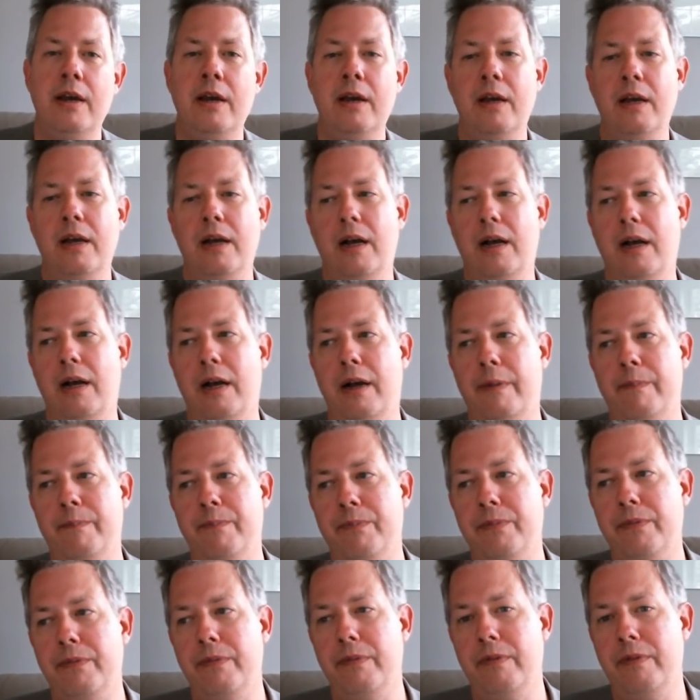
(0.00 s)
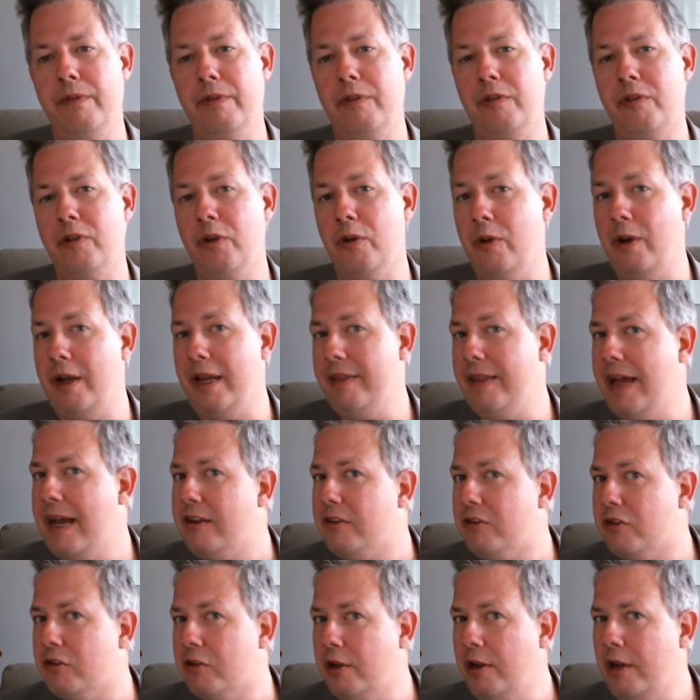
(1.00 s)
And
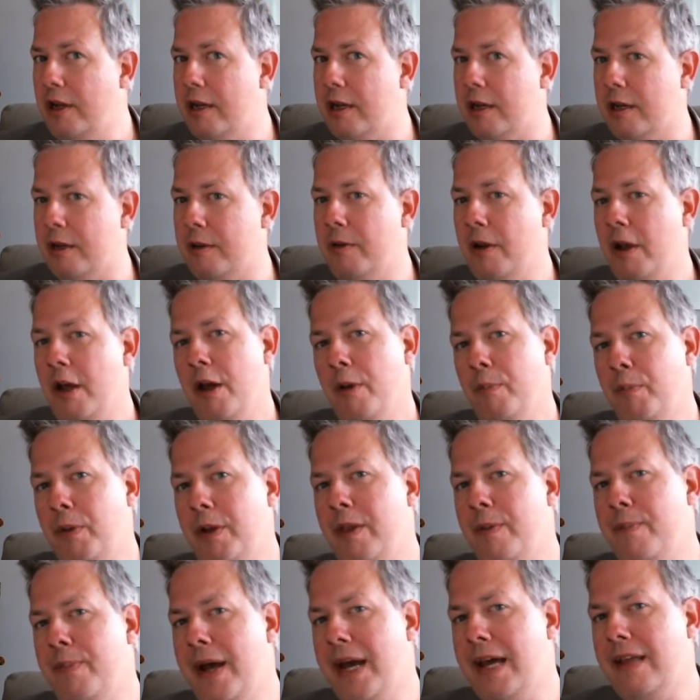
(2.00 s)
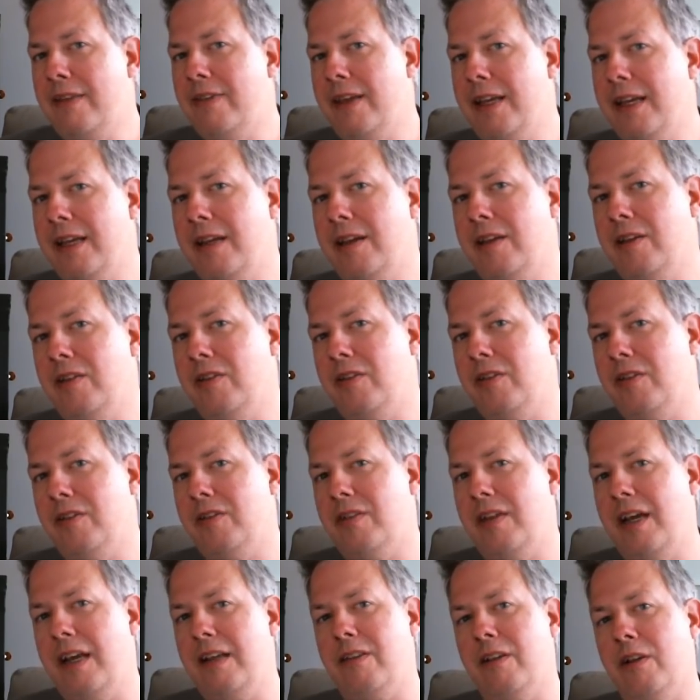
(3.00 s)
that's good. But the bad thing is
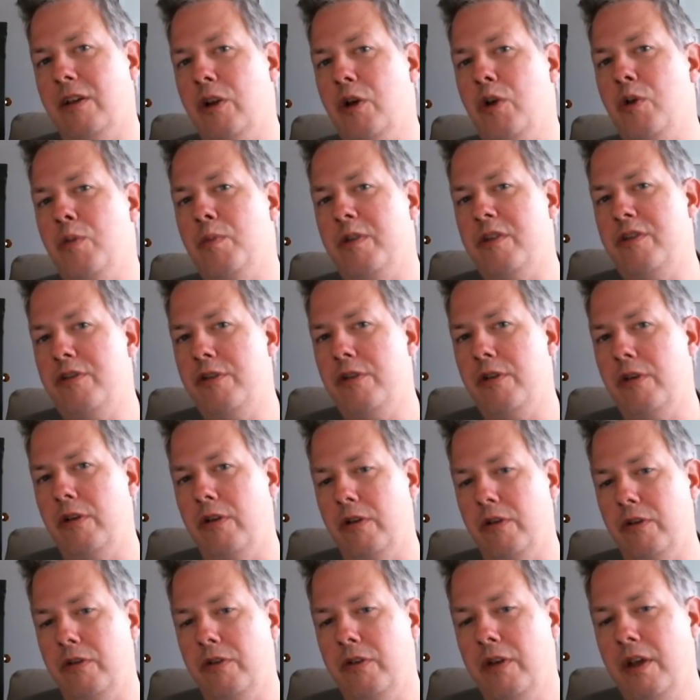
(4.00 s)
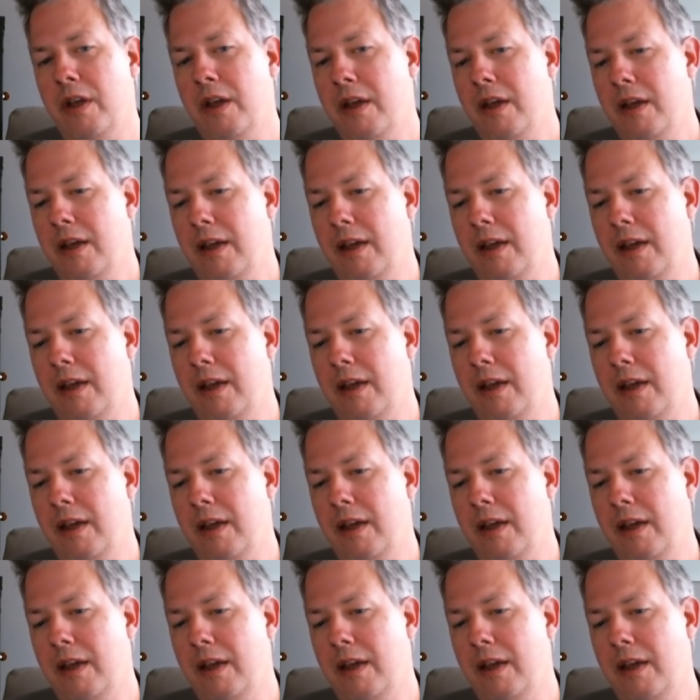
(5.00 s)
that the loan matures.